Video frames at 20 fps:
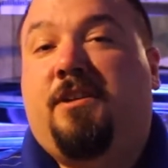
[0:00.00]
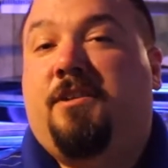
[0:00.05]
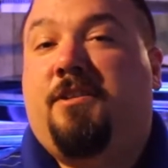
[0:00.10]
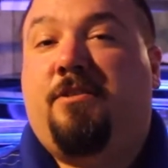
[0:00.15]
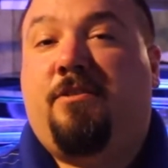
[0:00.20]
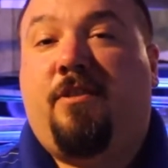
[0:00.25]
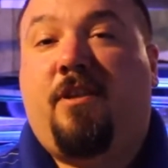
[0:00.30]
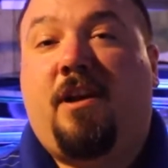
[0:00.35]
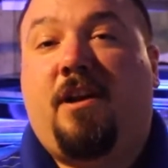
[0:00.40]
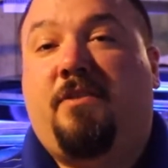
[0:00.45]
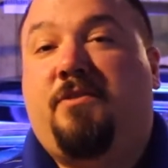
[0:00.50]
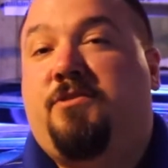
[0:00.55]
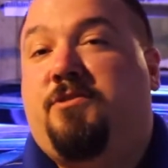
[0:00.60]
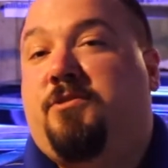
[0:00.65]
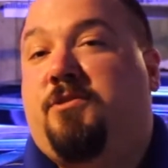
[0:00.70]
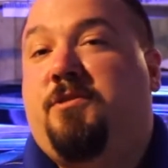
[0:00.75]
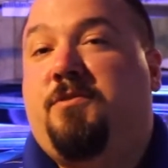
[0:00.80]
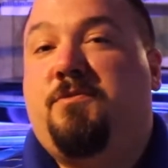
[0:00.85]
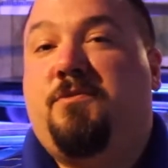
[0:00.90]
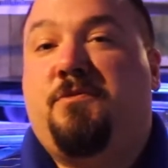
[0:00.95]
Their live
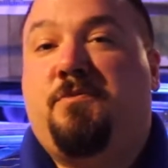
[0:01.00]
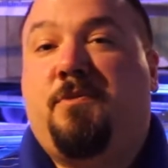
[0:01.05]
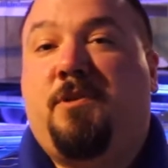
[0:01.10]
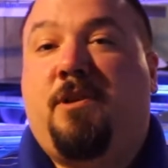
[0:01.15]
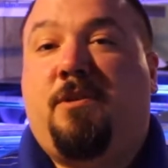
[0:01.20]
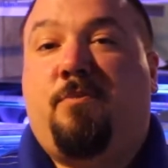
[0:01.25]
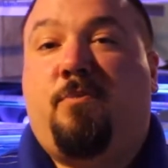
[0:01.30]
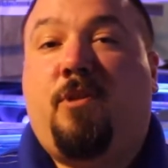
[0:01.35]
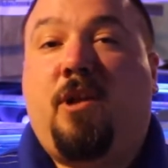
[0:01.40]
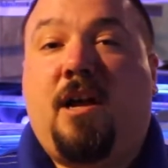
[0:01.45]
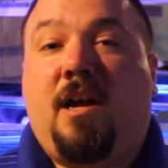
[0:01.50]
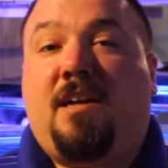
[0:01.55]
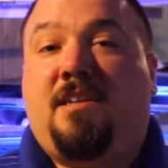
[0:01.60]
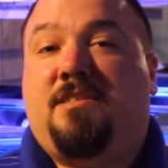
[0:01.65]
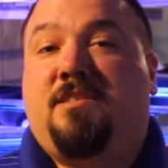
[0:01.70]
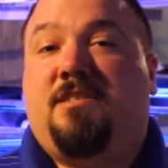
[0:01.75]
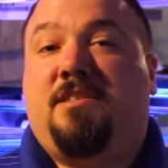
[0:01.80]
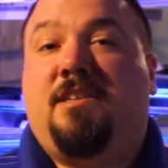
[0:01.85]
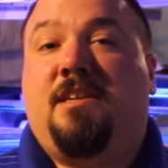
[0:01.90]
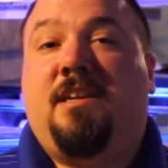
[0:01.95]
streams have been a
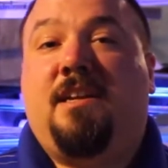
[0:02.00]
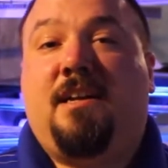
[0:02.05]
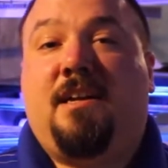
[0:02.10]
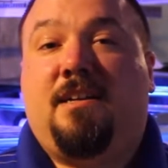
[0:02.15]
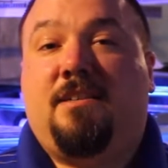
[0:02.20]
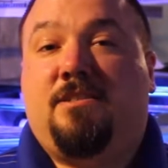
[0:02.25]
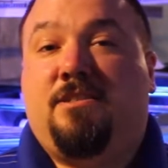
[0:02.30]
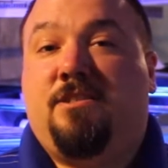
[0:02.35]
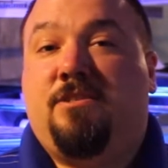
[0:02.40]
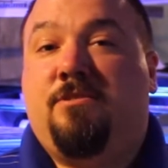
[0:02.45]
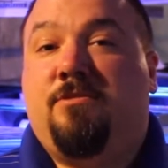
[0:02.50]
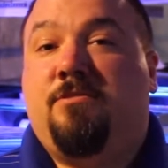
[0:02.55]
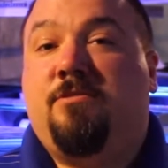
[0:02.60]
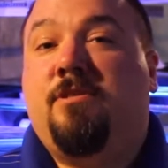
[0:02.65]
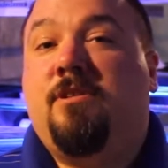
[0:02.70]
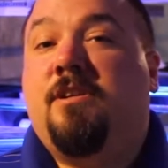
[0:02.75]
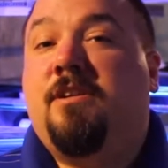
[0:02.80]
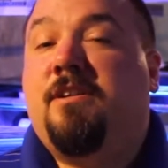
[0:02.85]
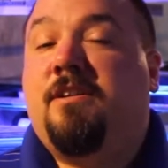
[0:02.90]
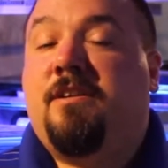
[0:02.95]
blast to get
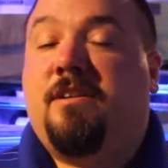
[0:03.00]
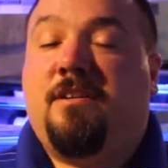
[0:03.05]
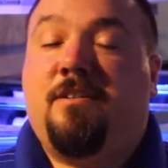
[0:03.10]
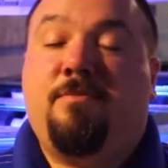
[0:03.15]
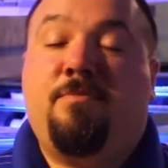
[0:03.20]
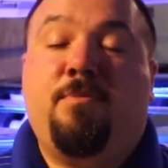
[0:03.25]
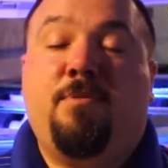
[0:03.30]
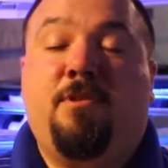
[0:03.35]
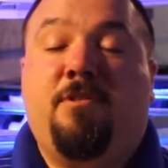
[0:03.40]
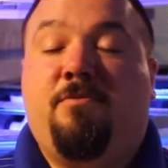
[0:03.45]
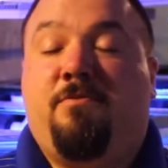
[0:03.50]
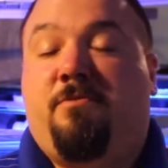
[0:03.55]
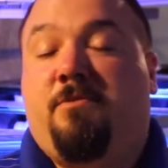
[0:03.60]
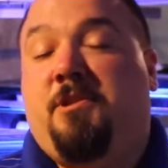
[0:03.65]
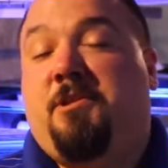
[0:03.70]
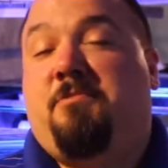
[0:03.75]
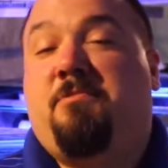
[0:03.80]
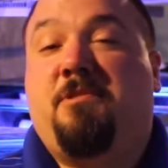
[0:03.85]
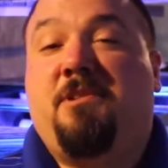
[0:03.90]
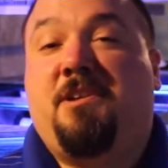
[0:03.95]
onto. I've been
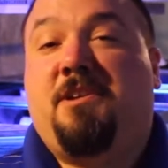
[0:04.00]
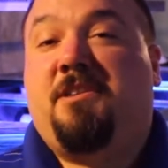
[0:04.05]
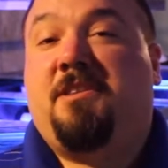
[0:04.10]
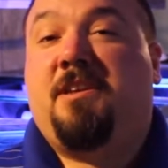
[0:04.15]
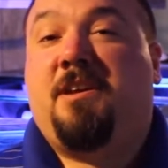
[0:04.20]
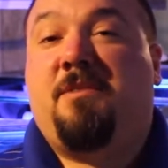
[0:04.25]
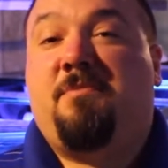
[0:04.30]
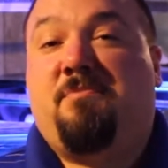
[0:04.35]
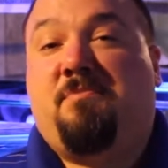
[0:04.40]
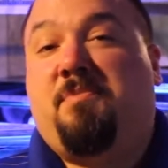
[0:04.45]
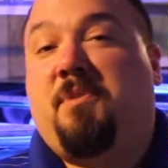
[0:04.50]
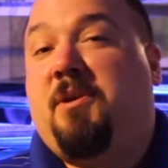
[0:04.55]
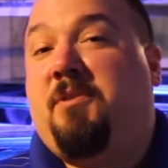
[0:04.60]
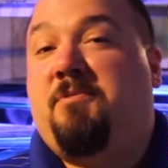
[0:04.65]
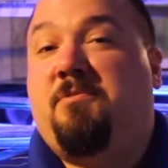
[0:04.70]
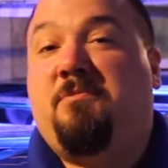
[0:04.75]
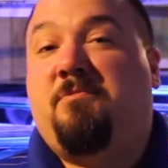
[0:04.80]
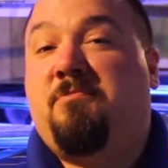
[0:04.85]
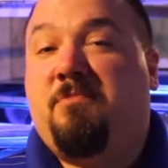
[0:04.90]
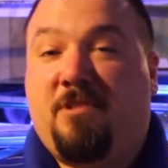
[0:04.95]
frequenting them
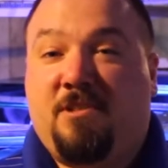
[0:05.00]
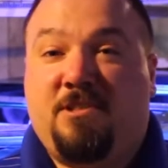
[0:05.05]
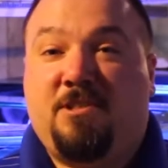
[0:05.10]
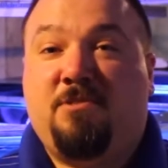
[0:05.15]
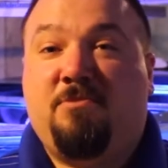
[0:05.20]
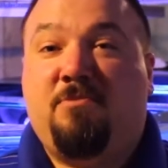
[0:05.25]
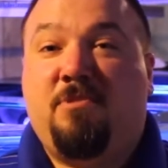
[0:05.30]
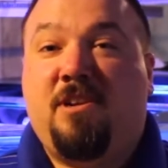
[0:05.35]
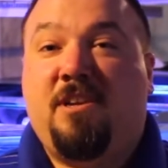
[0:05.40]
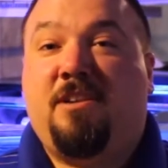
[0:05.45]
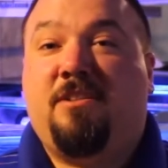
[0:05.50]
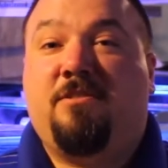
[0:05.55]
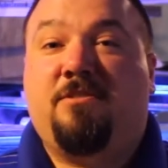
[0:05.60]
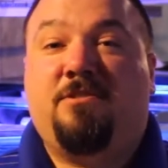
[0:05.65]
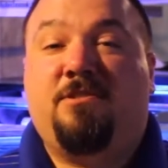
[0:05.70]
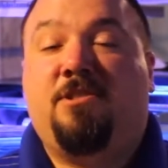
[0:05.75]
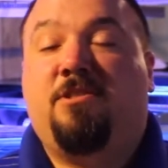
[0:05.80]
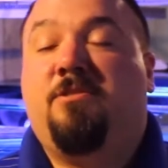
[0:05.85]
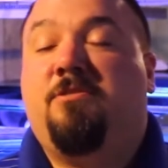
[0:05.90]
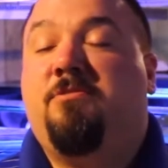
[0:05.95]
about once a week or
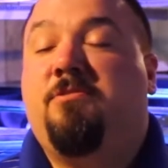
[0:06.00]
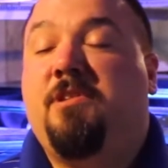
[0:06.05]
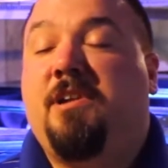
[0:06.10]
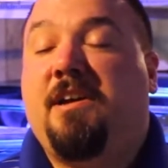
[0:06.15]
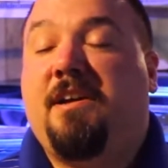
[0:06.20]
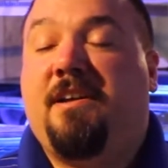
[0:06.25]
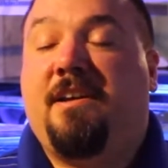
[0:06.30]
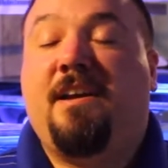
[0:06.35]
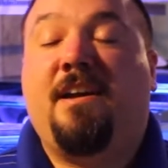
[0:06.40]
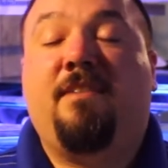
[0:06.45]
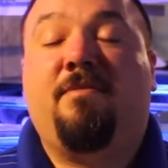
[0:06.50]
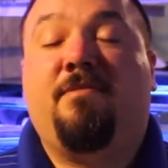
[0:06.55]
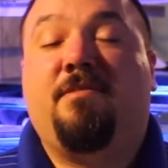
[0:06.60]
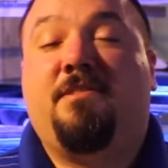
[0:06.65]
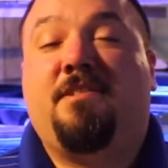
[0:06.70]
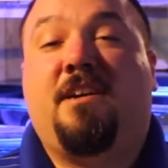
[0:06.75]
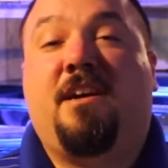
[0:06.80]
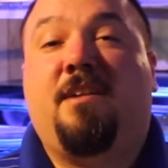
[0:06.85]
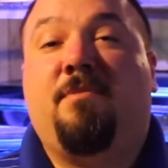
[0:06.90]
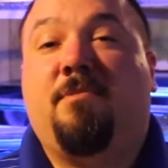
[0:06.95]
so when I have the
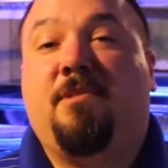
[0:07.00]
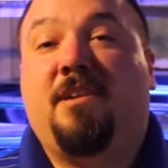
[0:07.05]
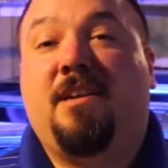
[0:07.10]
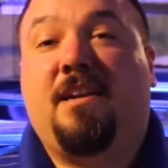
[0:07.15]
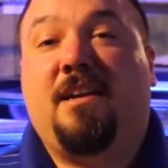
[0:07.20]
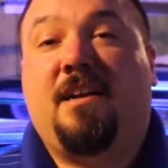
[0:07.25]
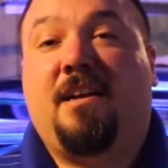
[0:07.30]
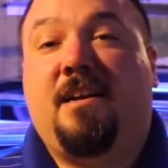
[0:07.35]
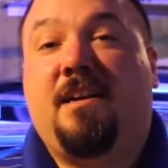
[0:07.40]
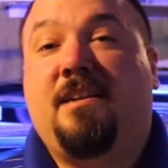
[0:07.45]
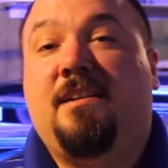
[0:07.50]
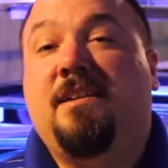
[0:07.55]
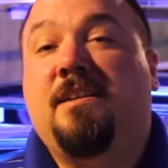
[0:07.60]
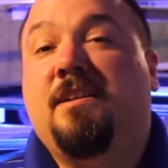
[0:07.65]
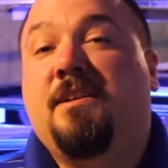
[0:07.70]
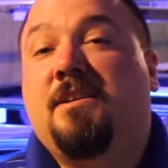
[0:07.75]
time to get on.